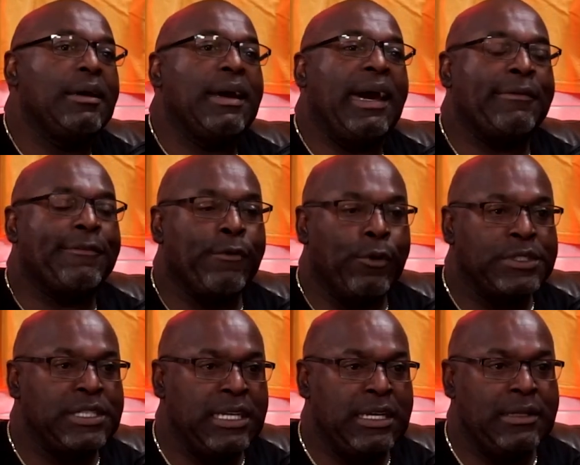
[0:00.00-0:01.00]
At
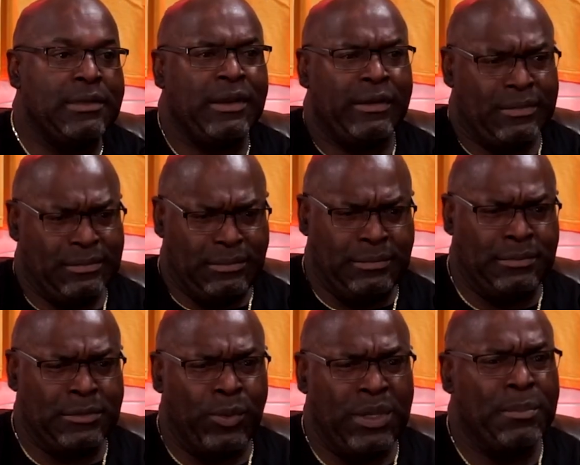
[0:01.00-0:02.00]
14,
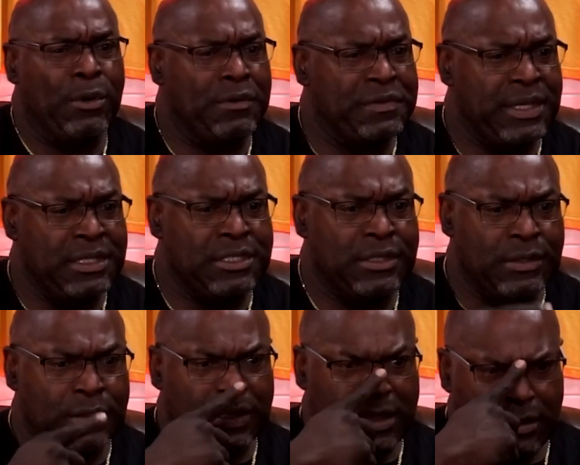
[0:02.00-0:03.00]
we
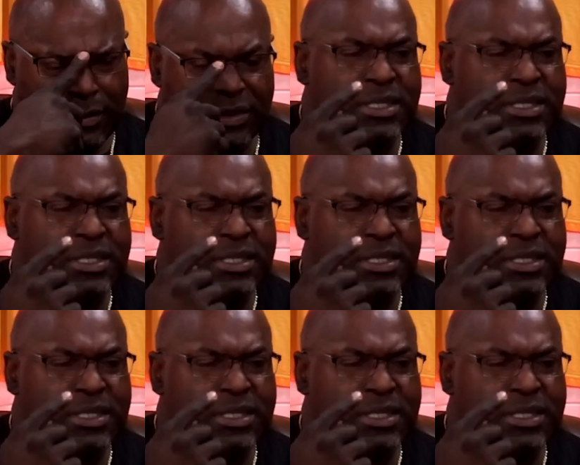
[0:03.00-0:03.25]
were